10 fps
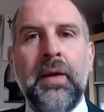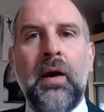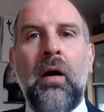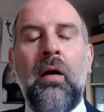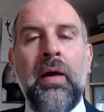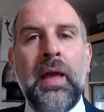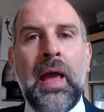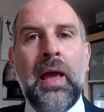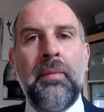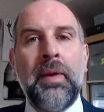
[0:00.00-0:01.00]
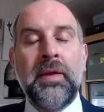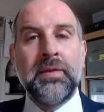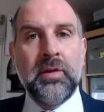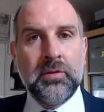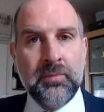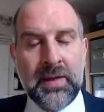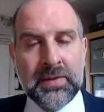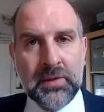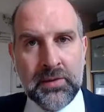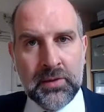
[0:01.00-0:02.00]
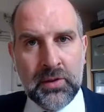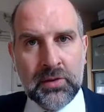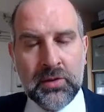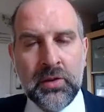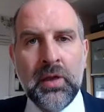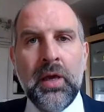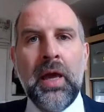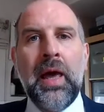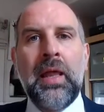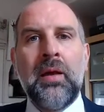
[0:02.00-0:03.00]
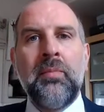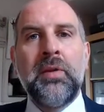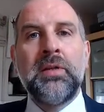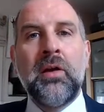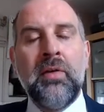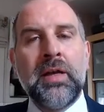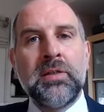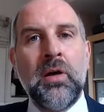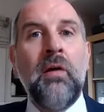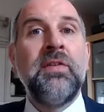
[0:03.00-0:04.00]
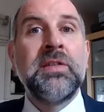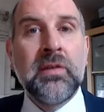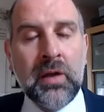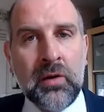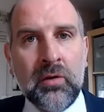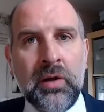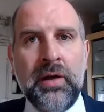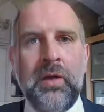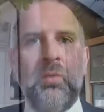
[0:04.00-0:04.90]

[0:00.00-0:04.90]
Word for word: I am a consultant plastic surgeon and I'm the director of the Staiano Clinic,